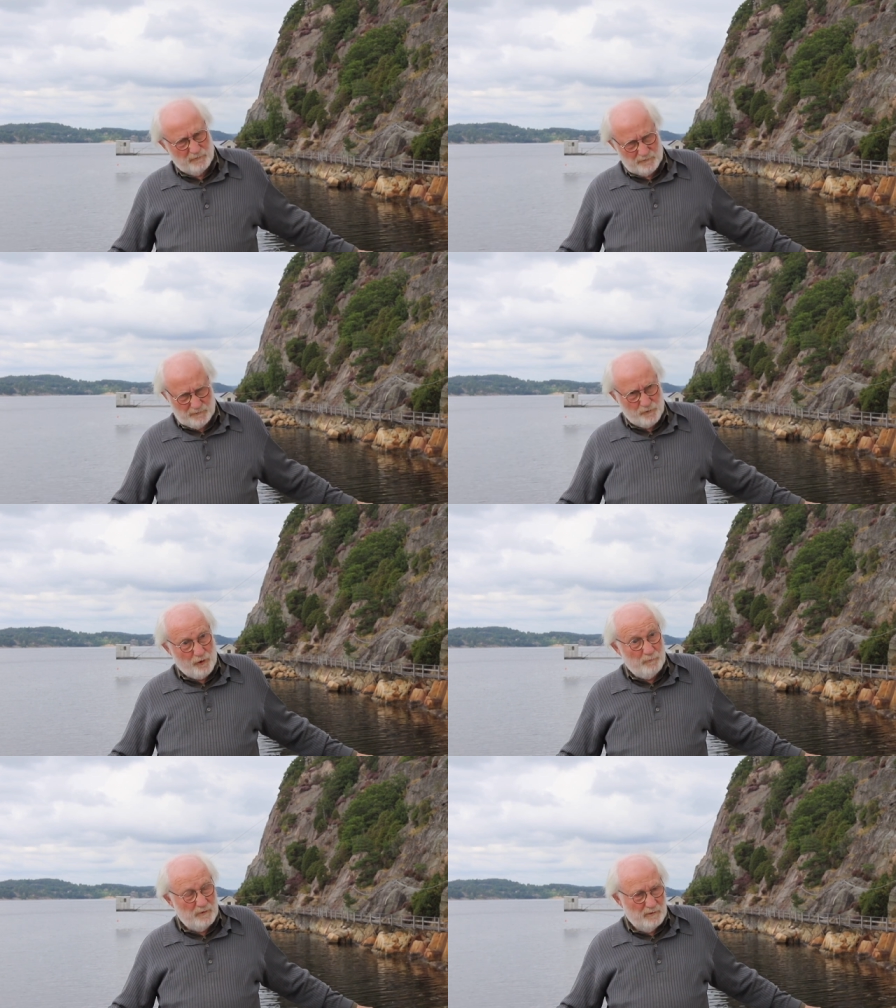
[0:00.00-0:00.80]
also
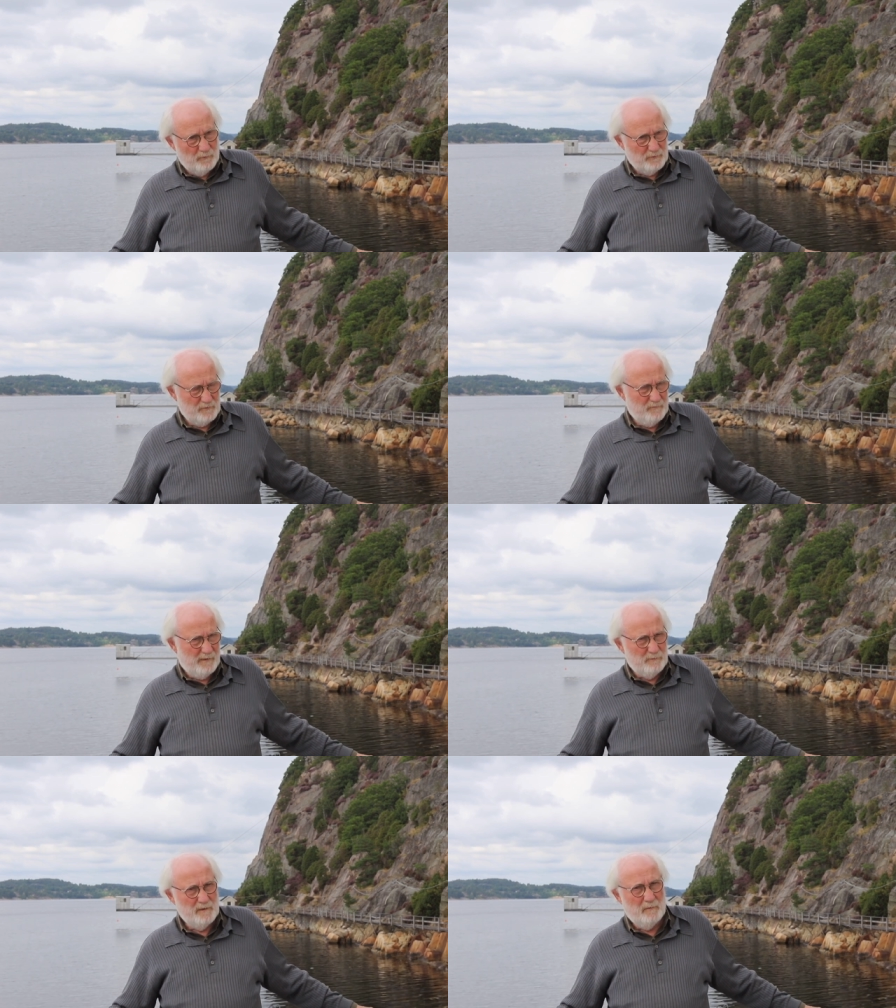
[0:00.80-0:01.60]
Germany was a
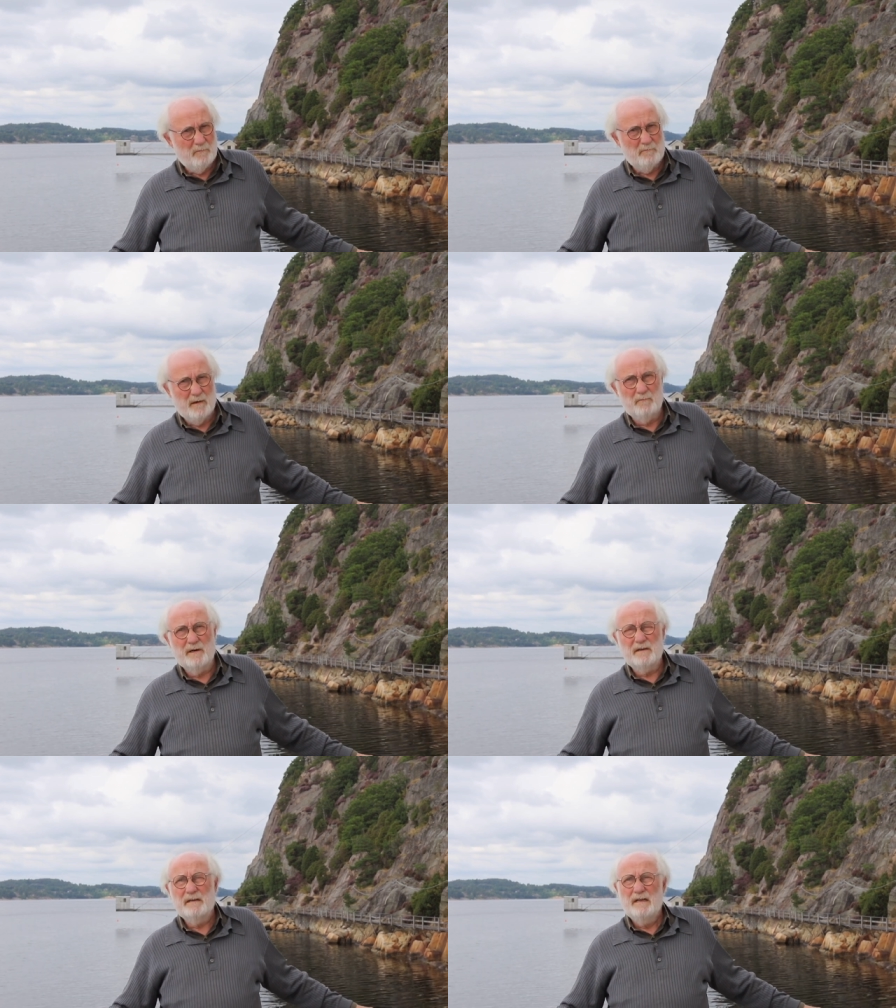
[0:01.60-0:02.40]
founding
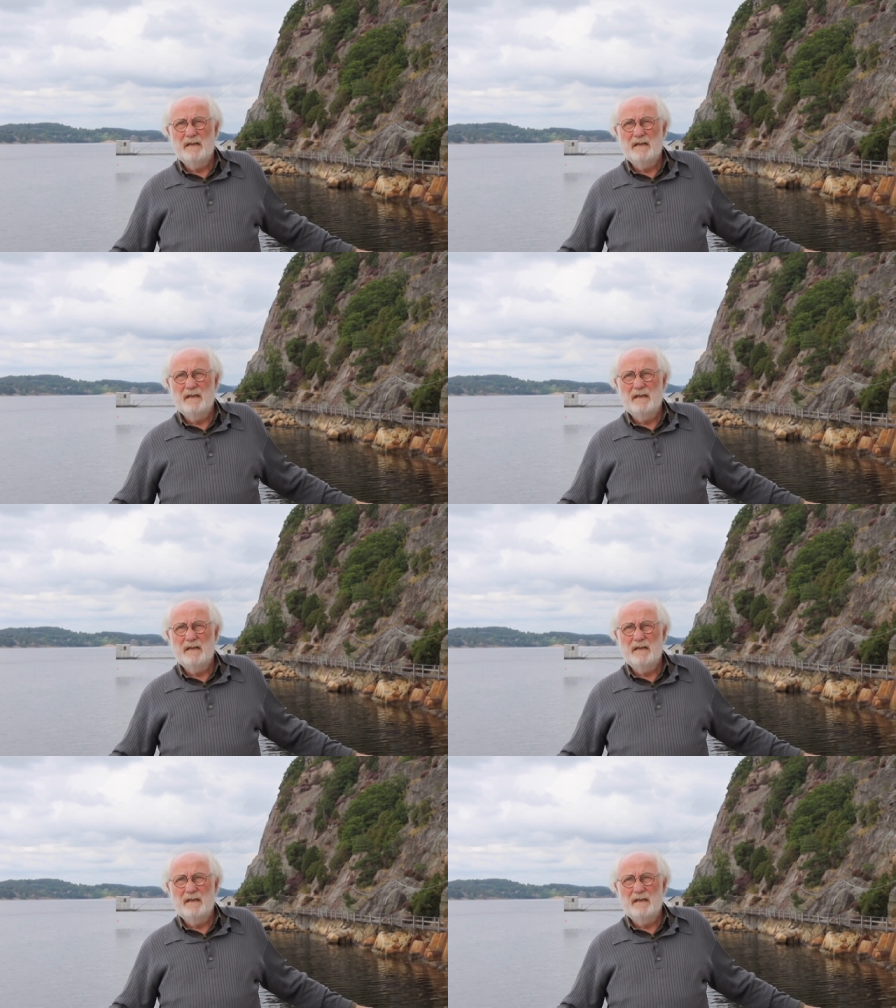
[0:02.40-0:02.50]
member.